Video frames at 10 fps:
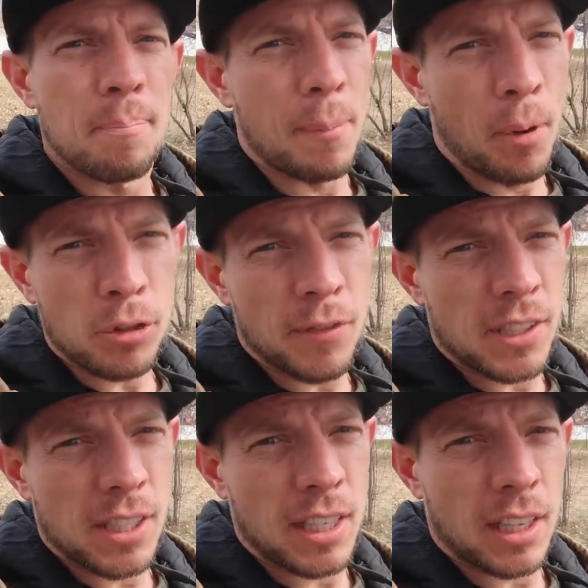but most of
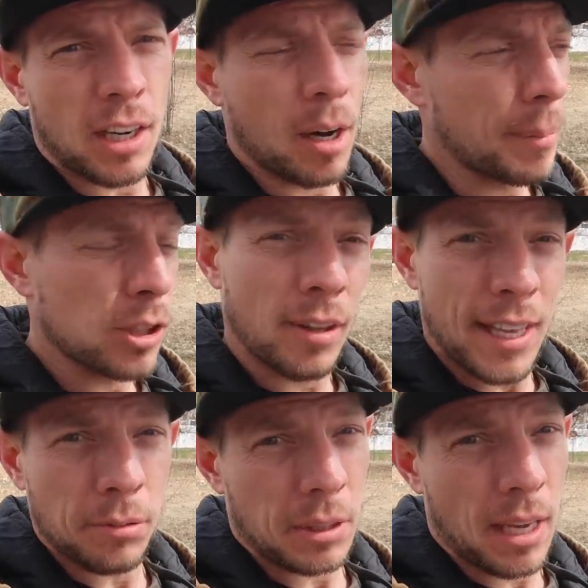it's sitting in the carpet, so
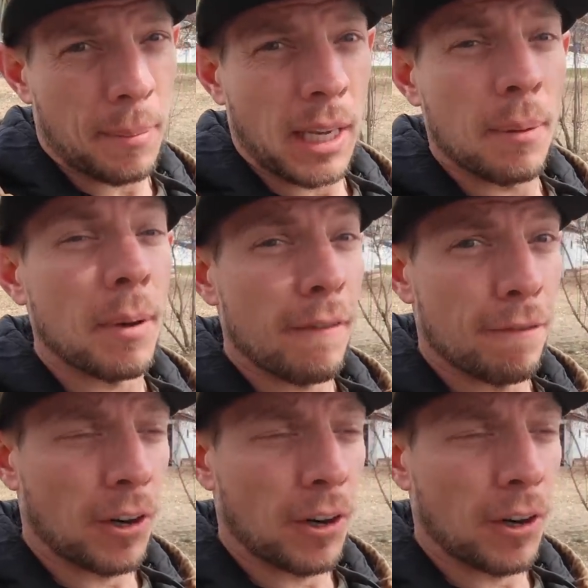that's what's coming up